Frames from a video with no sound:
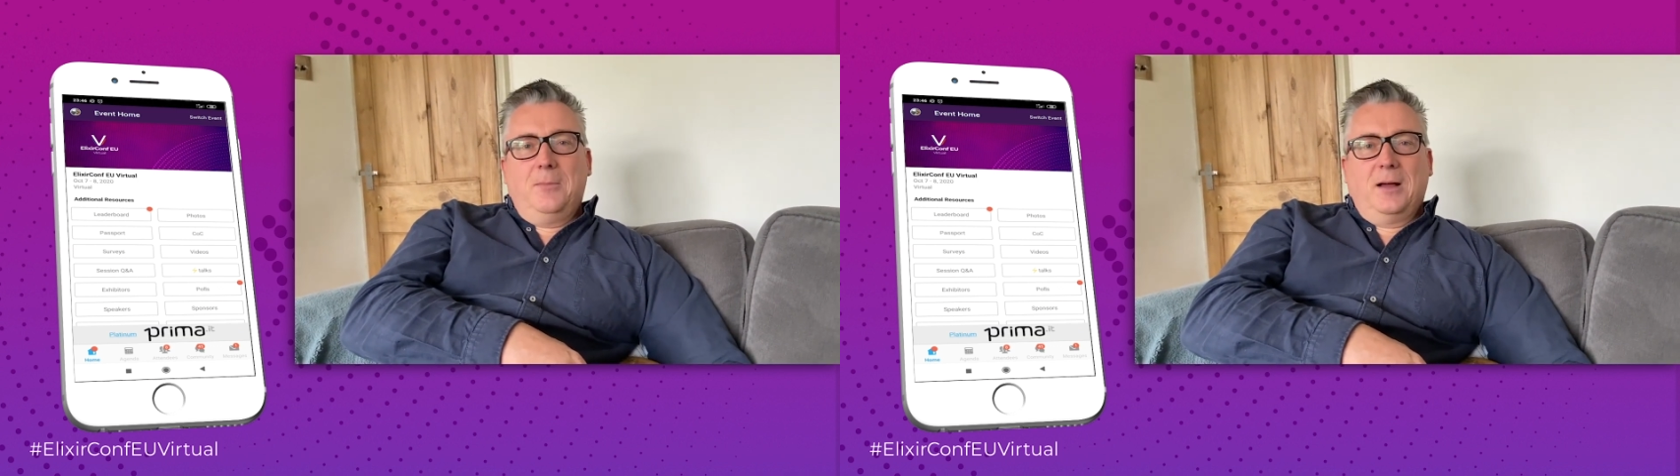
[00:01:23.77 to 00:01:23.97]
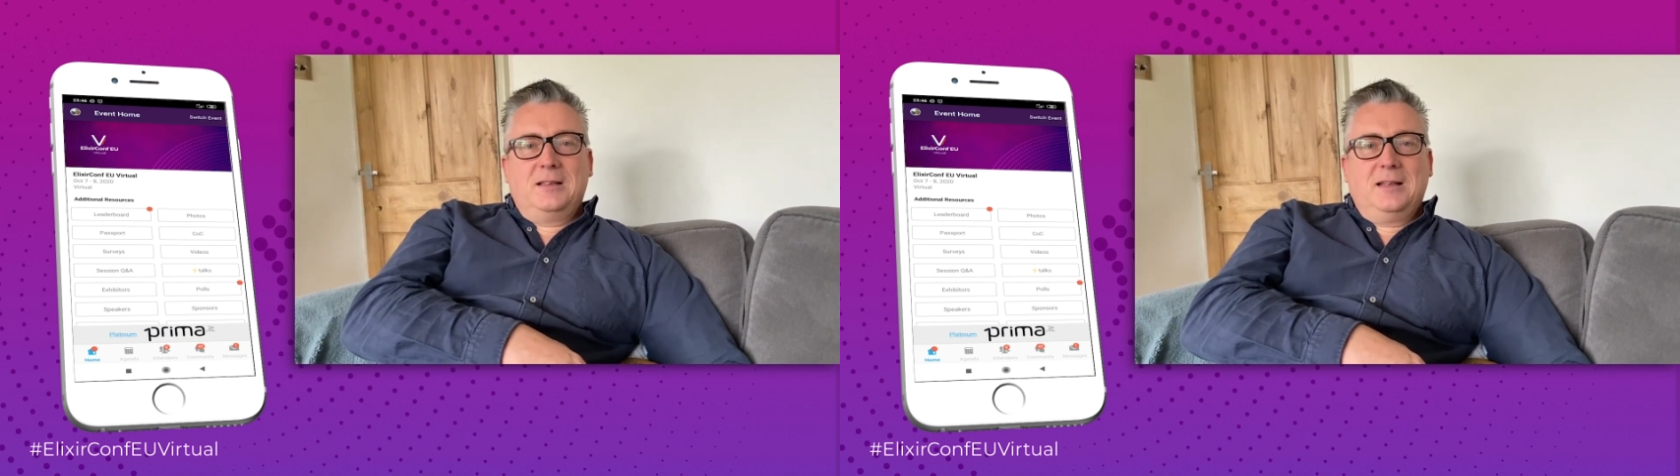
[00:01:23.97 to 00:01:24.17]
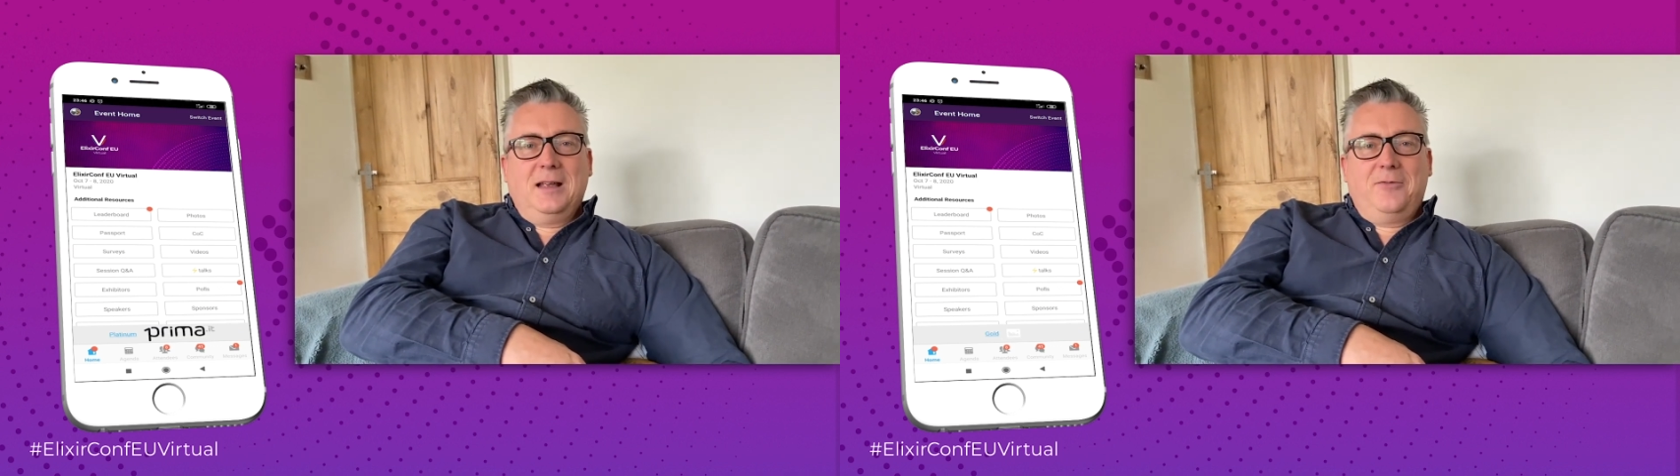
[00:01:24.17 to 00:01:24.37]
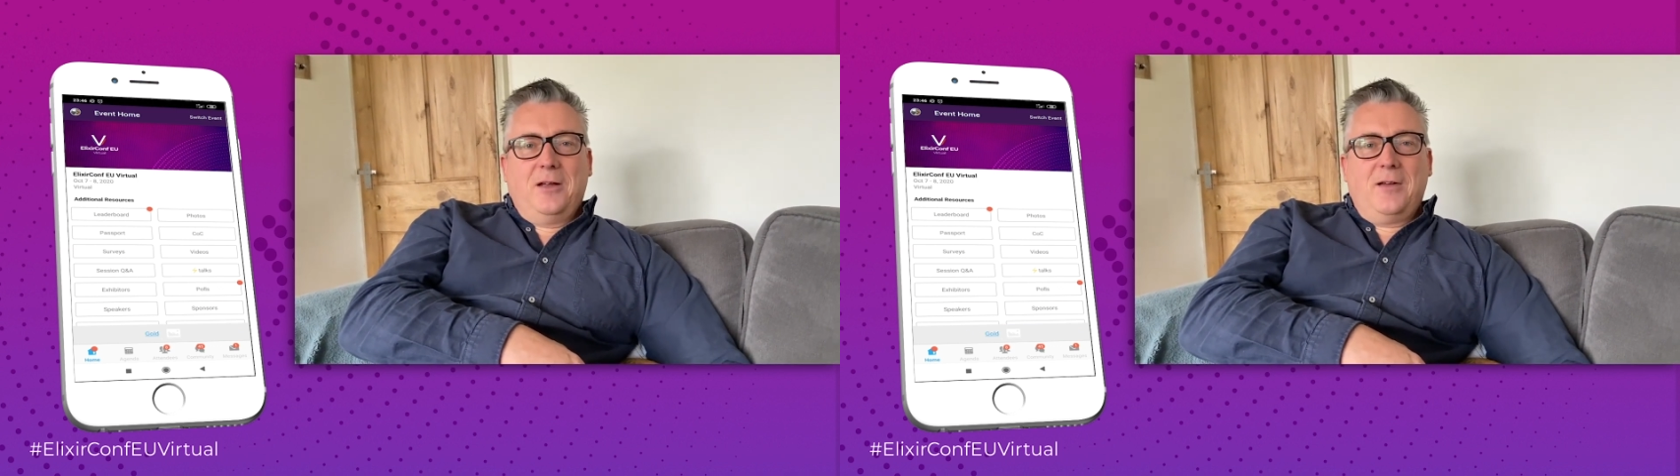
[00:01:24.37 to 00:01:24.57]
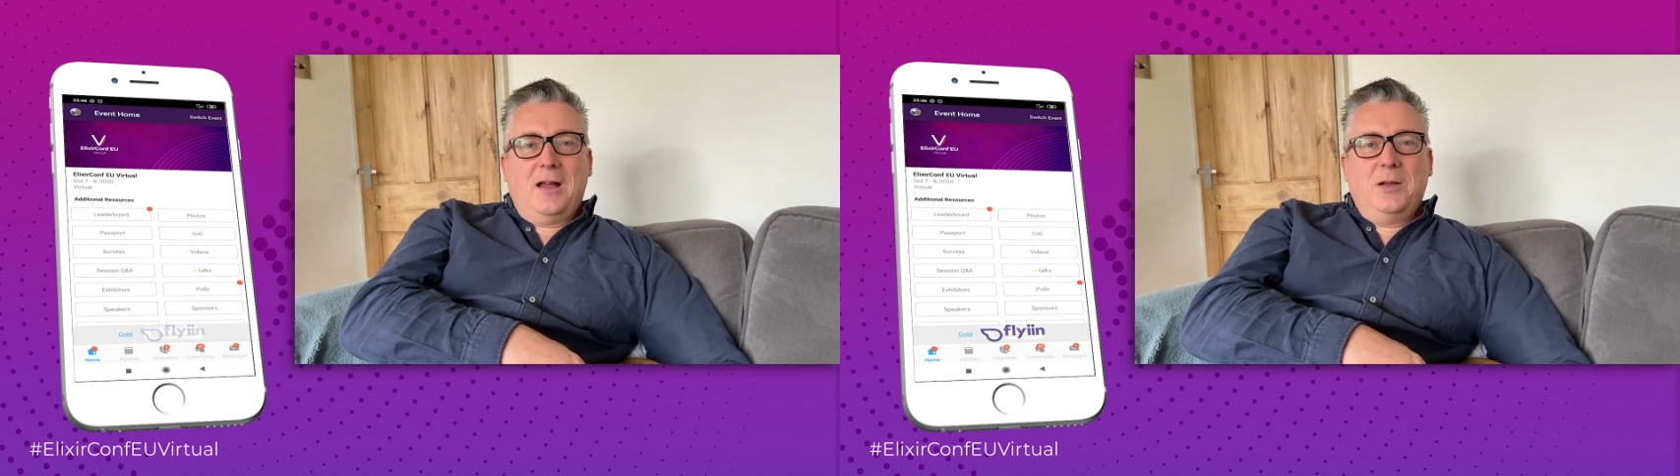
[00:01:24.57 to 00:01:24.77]
But if you
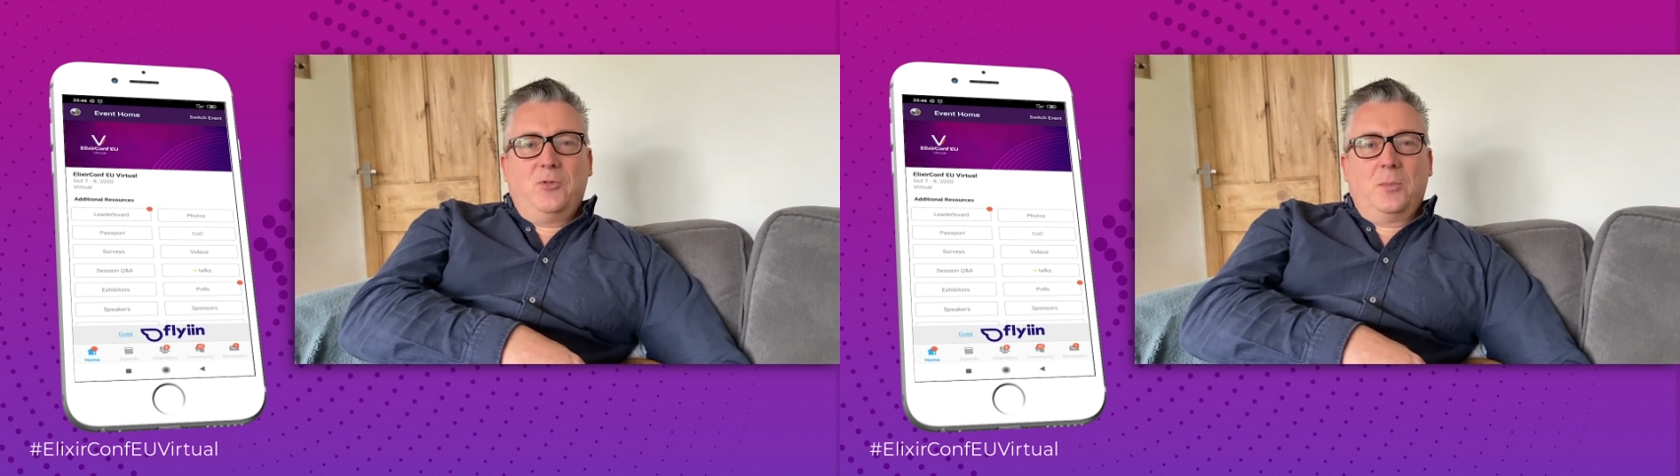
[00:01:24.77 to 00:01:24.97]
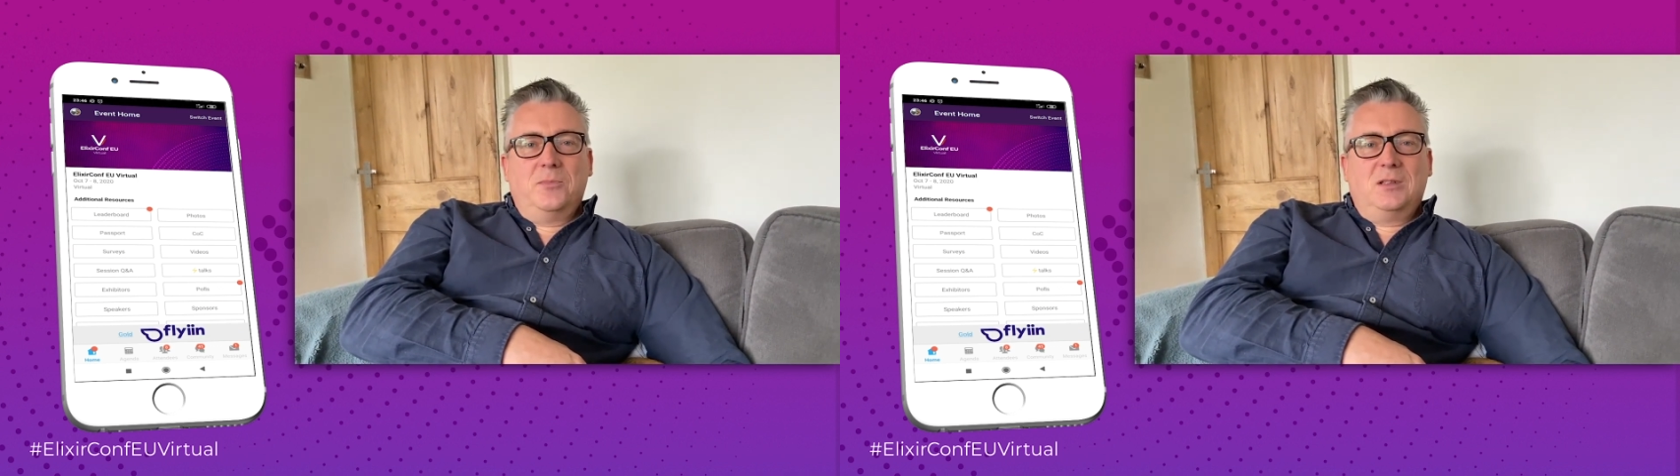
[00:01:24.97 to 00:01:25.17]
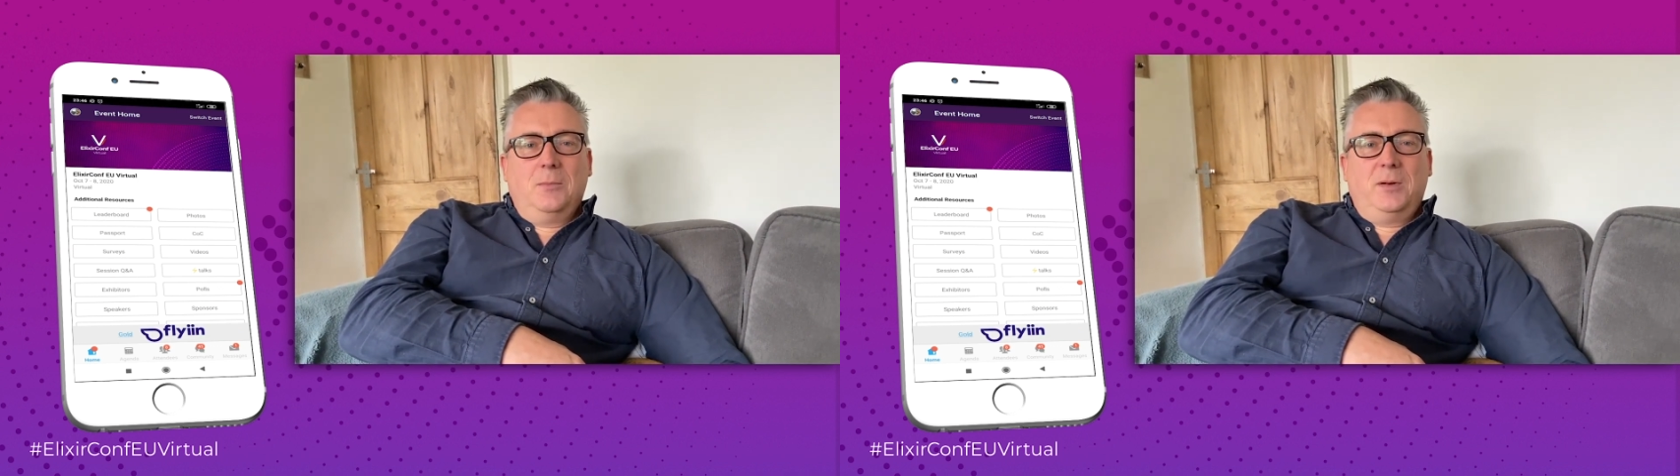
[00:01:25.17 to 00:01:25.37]
have any problems,